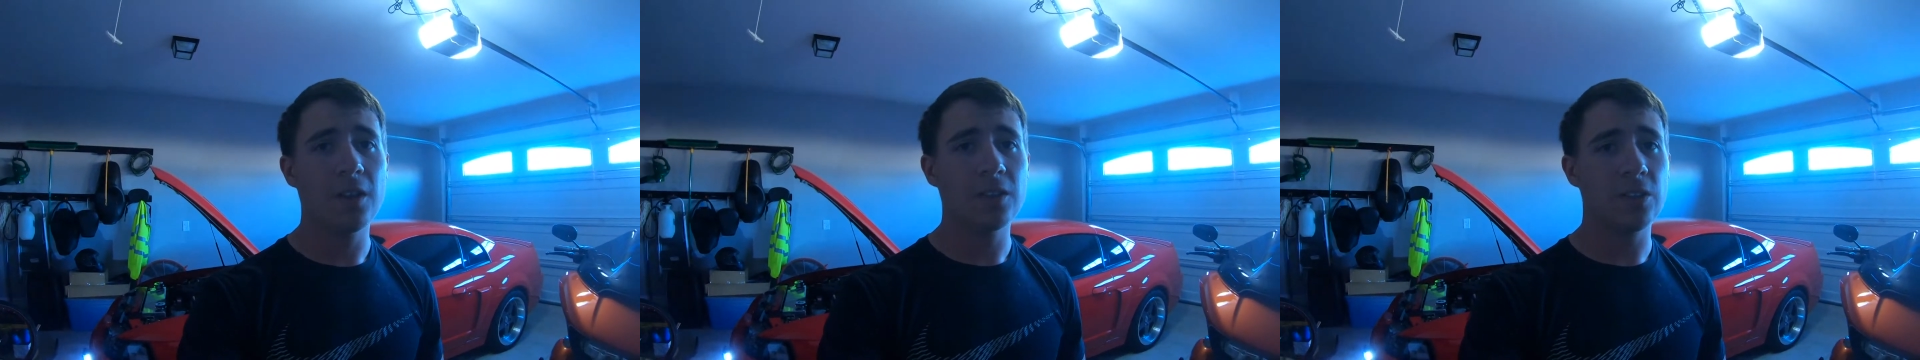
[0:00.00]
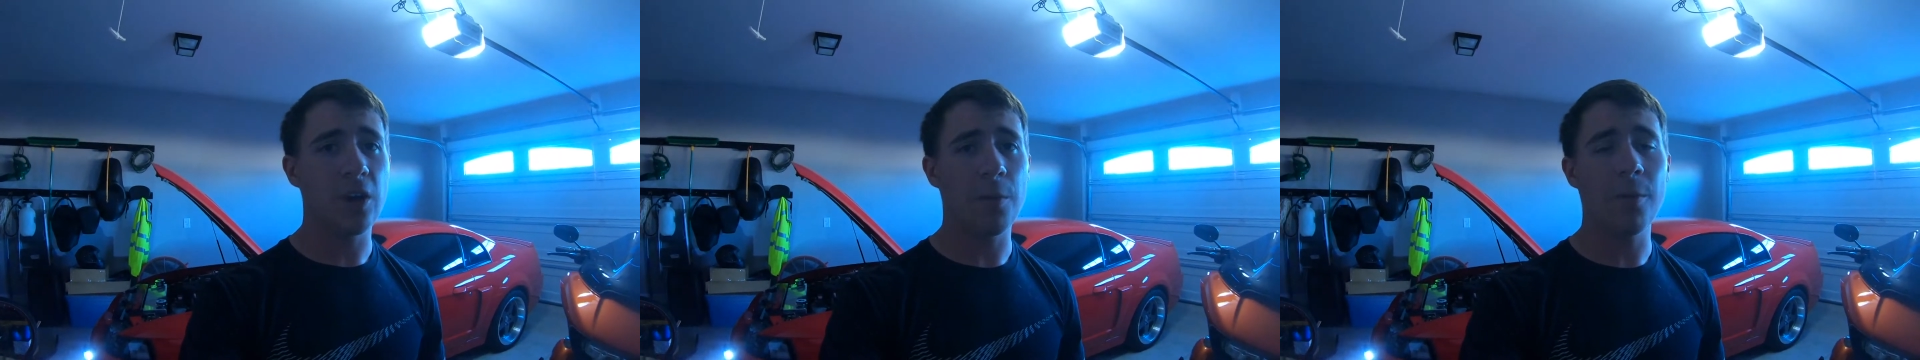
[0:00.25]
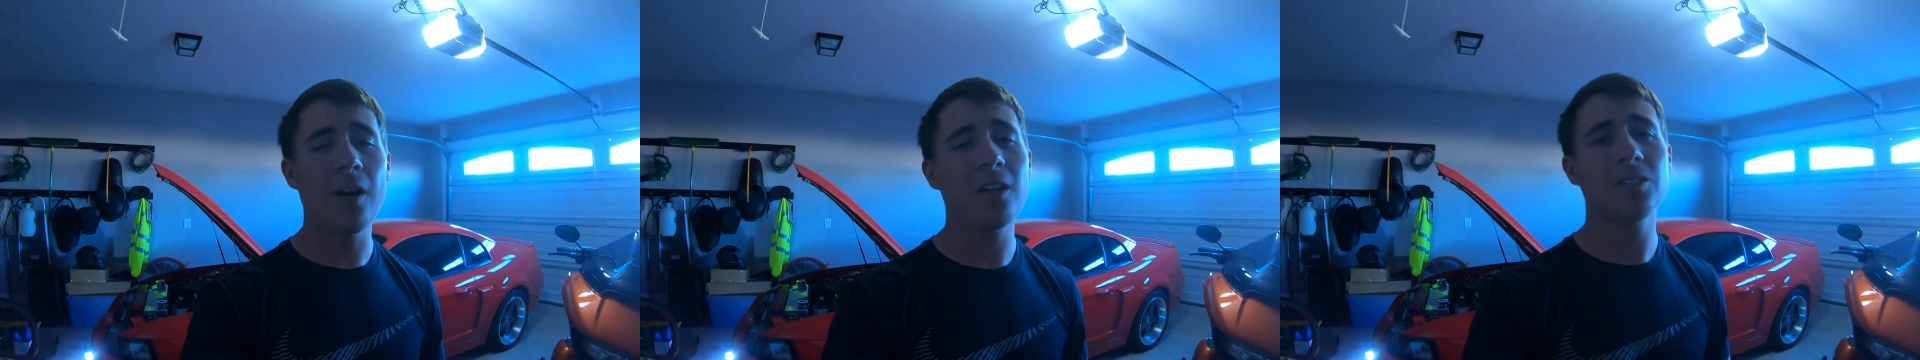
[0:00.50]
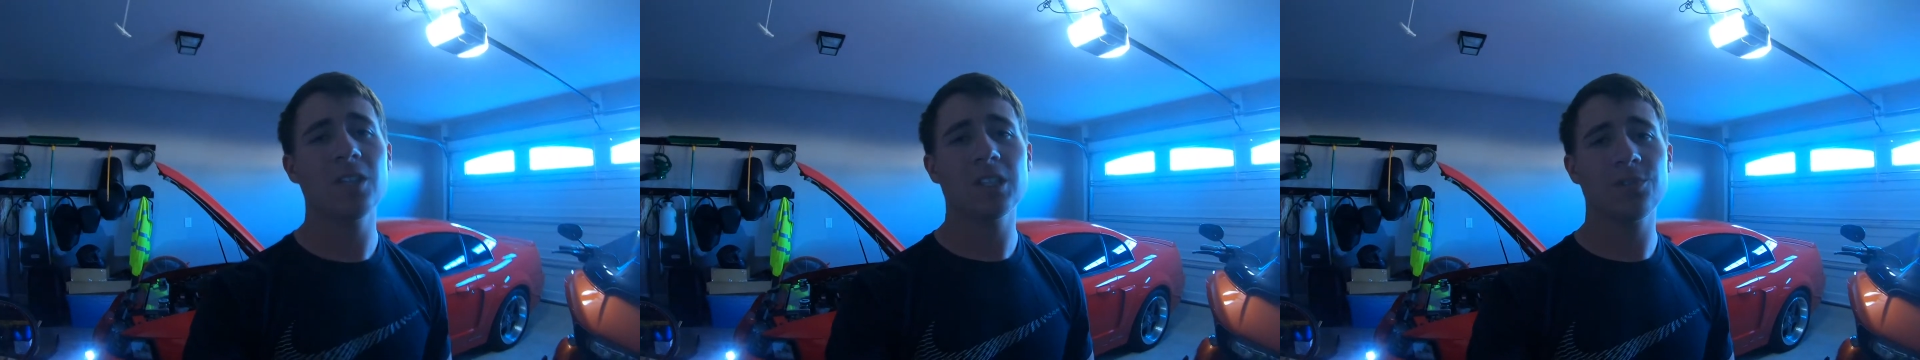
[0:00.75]
So I
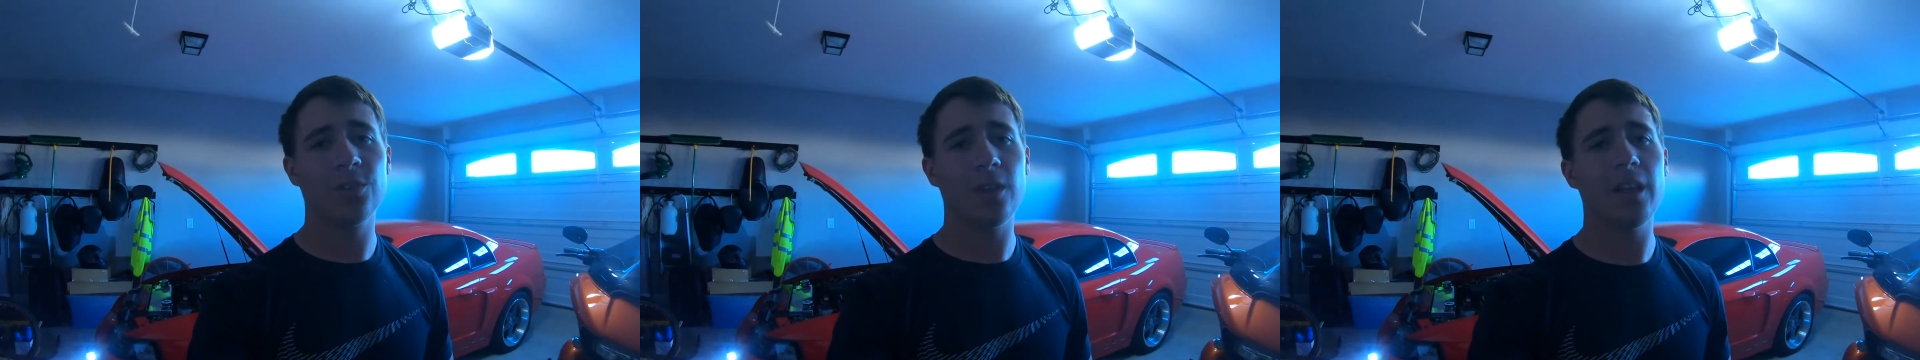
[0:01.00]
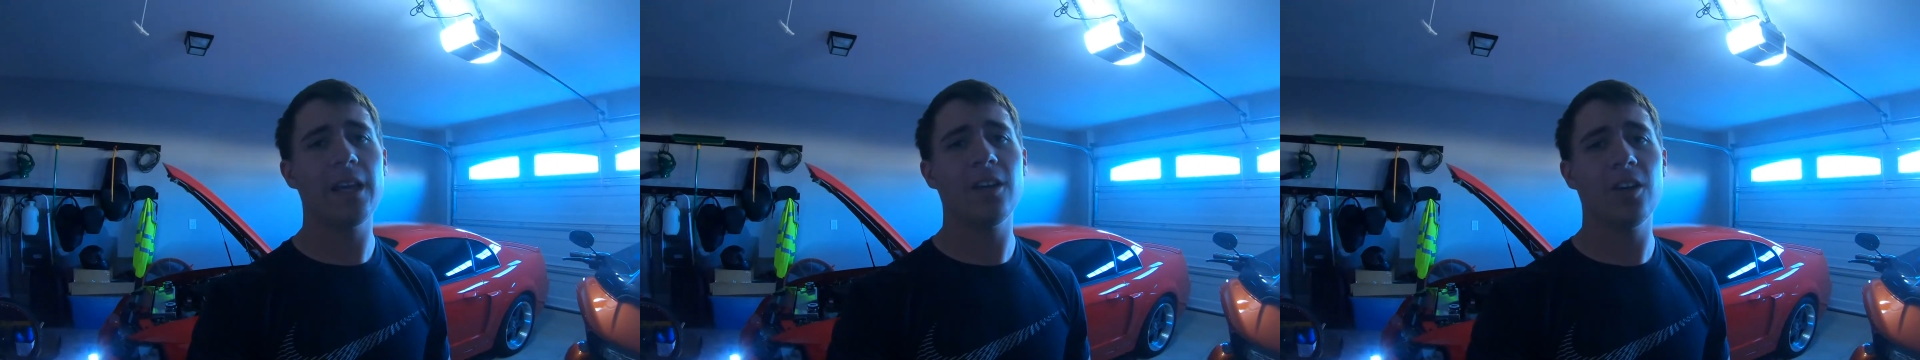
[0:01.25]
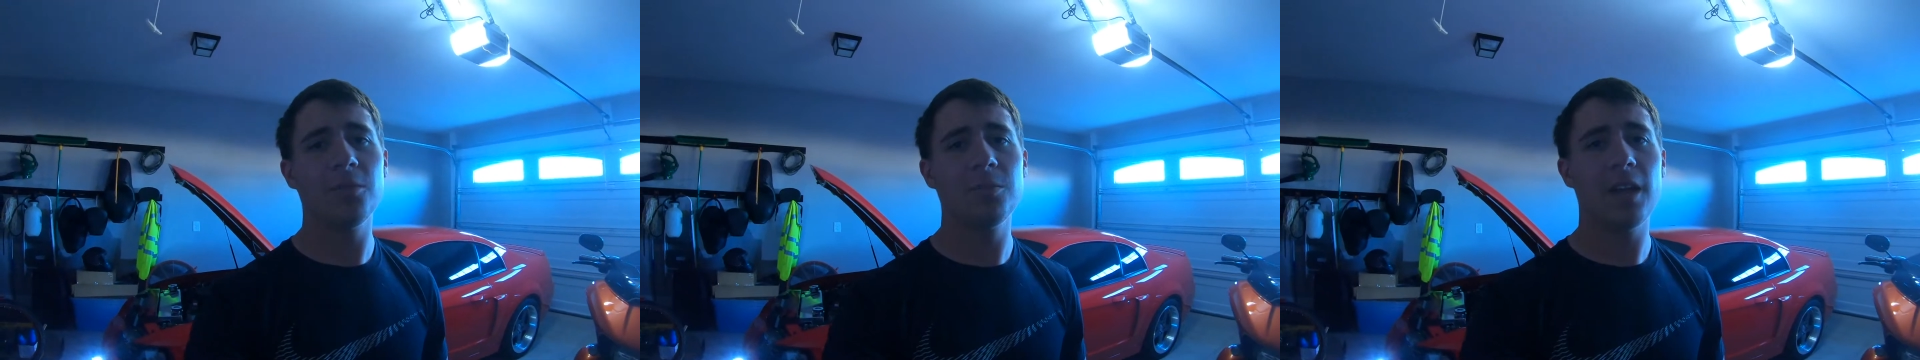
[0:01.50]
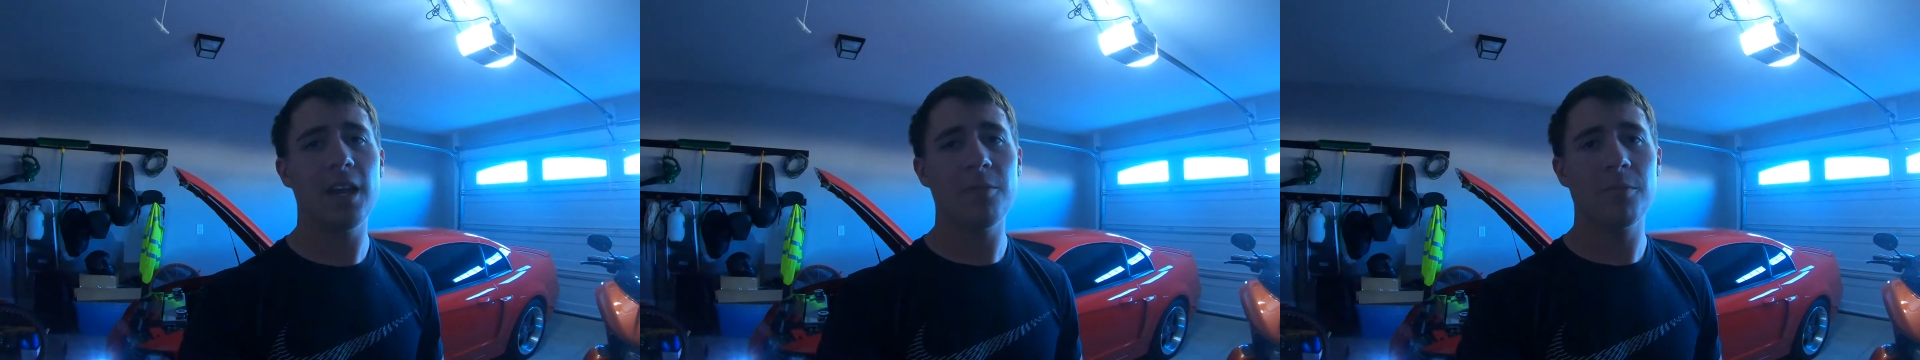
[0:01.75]
apologize for the late
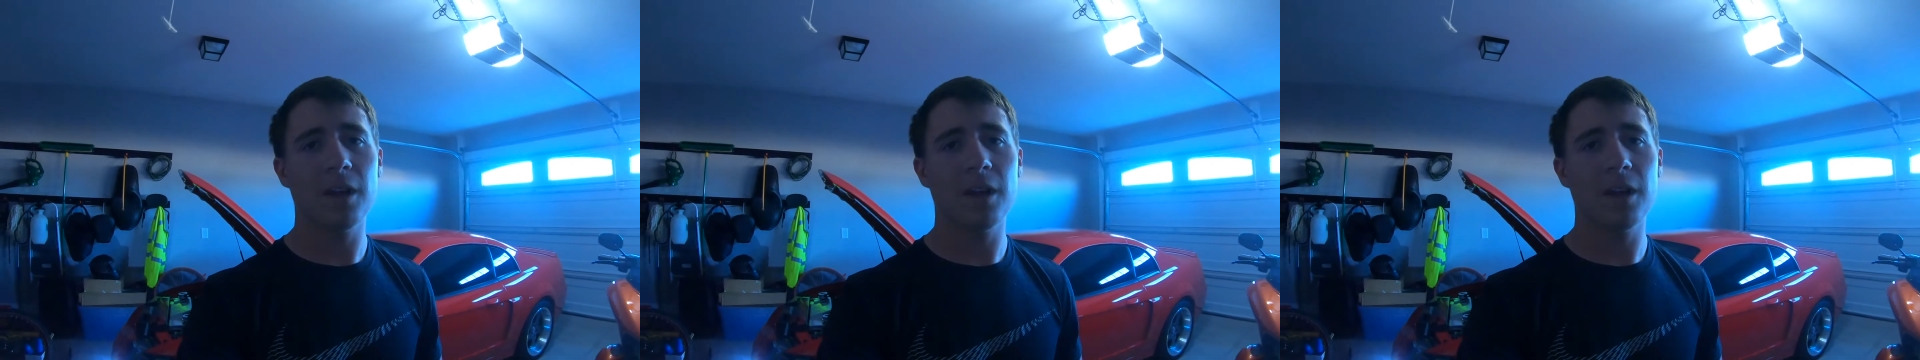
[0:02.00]
update,